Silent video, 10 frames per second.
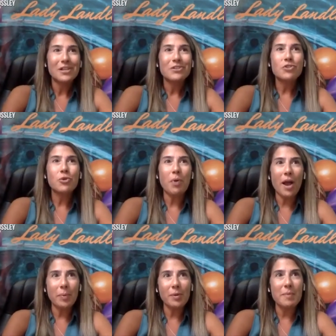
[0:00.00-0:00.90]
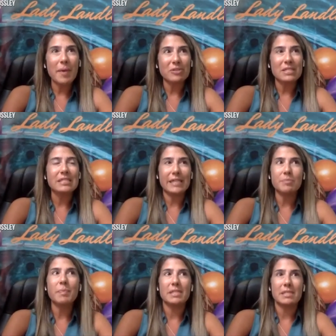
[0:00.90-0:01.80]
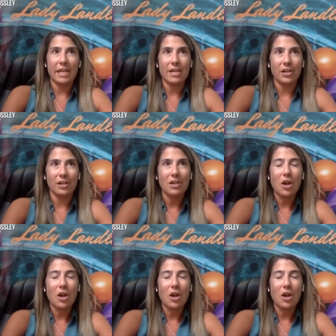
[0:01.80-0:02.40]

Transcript: So probably about six months later,